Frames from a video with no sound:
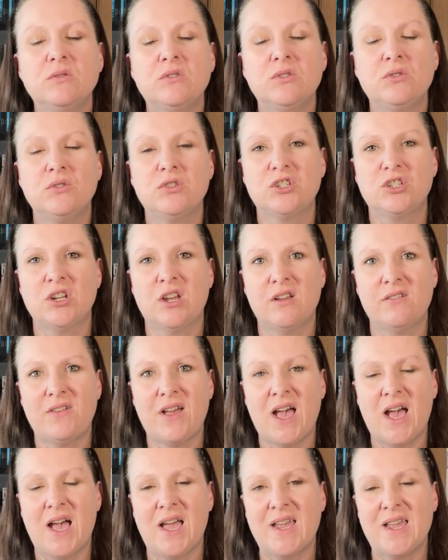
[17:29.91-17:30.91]
to shove
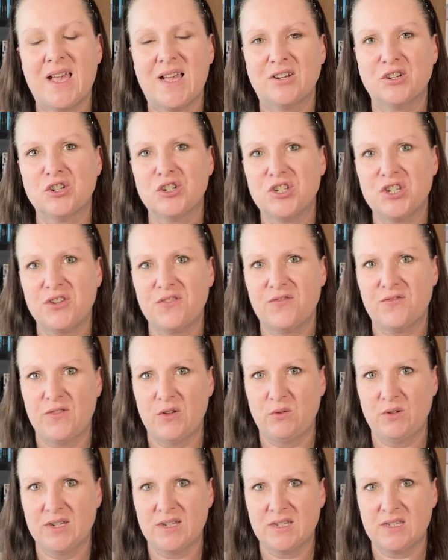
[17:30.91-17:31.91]
high energy
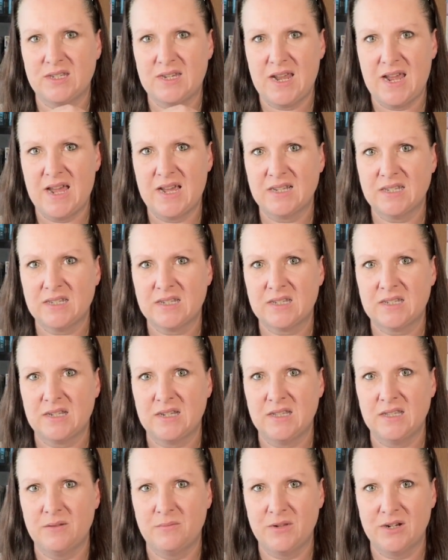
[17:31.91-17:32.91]
focused tasks
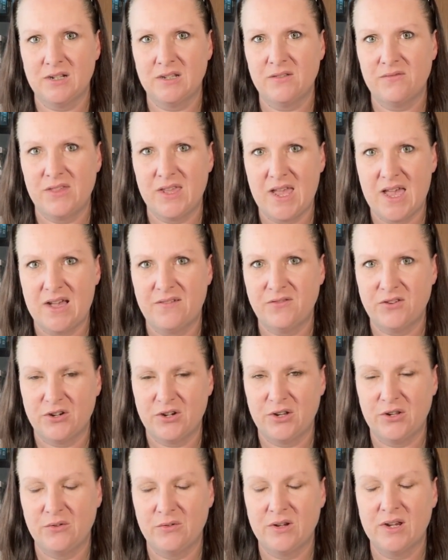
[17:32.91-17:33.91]
in the middle of the
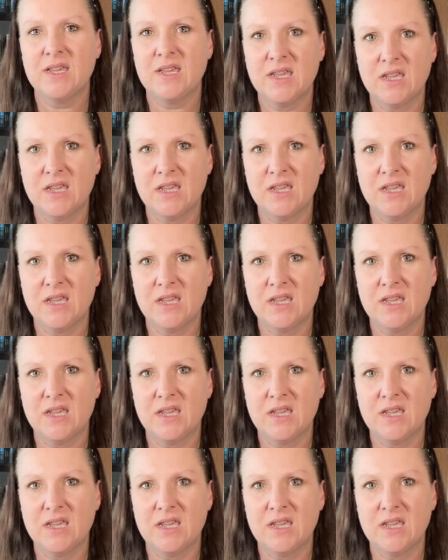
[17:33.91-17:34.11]
afternoon,